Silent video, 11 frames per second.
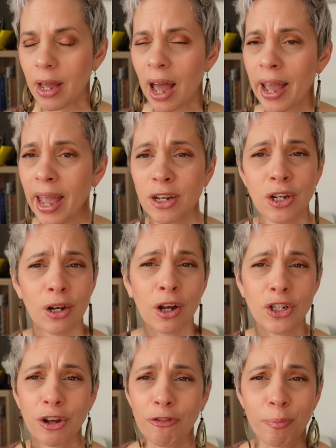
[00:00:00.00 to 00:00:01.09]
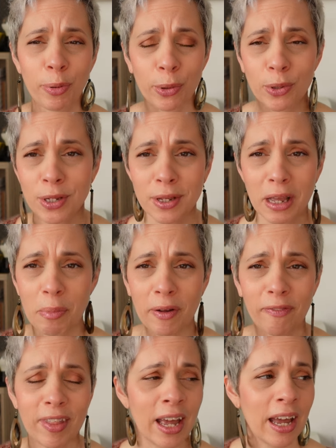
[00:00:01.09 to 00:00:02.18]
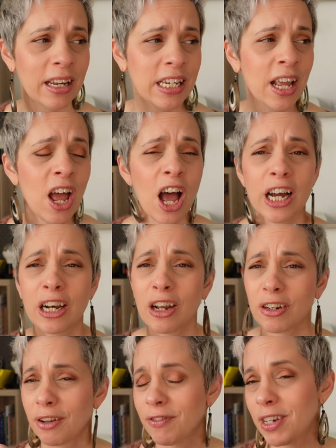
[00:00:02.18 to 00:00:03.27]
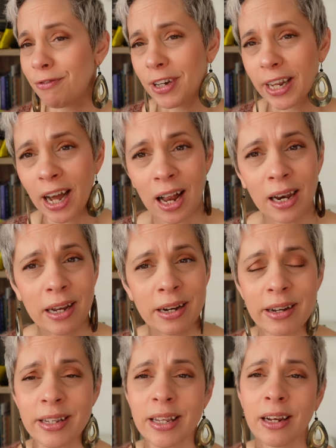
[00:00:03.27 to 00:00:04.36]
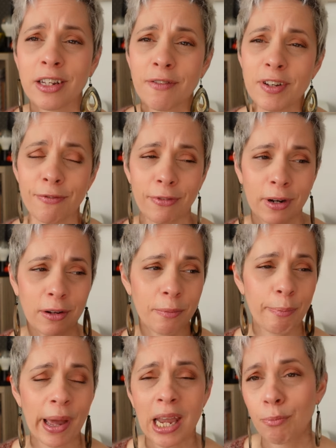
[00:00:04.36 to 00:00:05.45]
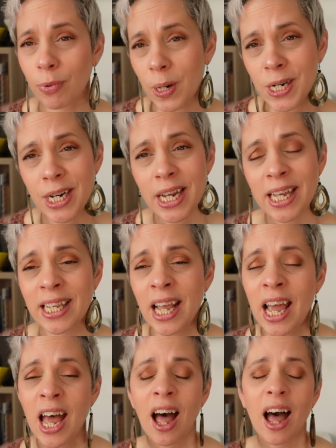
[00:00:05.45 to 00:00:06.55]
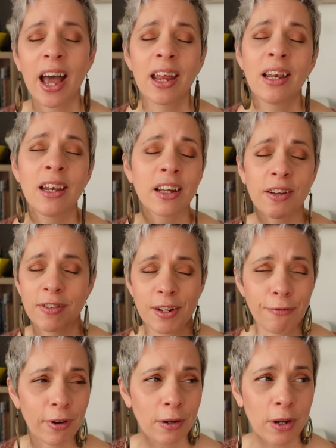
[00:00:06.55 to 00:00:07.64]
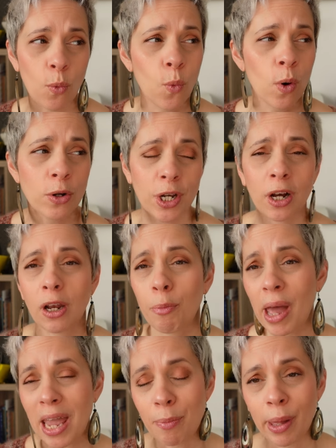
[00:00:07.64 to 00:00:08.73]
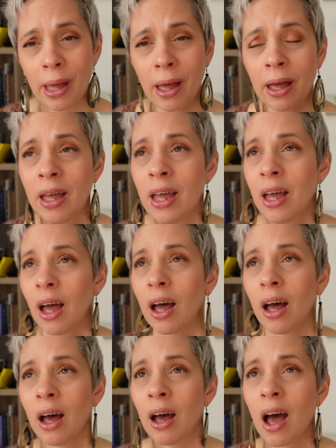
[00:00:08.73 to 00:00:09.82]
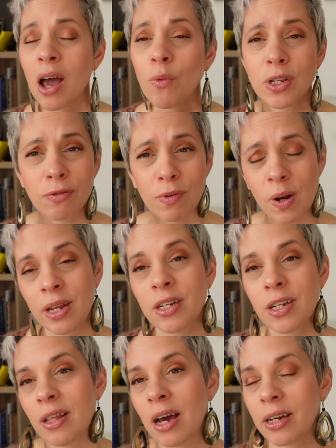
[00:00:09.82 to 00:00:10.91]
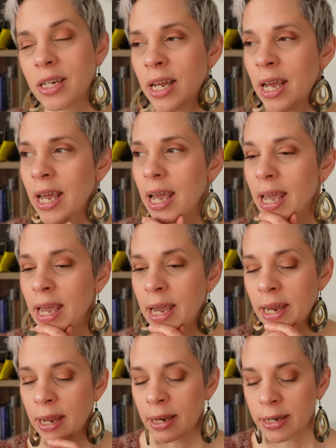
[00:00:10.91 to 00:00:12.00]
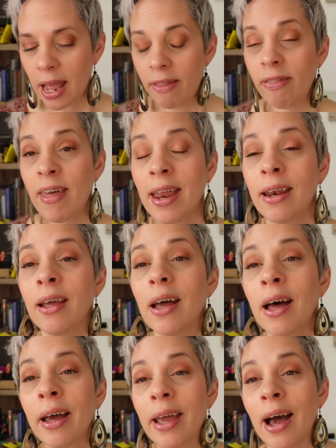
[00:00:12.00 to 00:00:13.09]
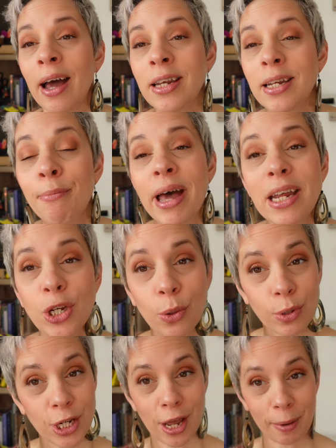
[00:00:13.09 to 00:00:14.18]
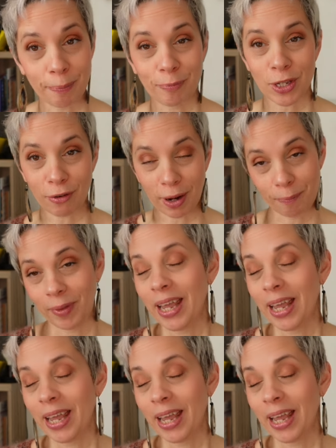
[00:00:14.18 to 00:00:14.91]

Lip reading: I had a lot of books about that, a lot of different colors, a lot of different paintbrushes, a lot of different watercolor paper. I was really into that. And then I had my daughter, sorry.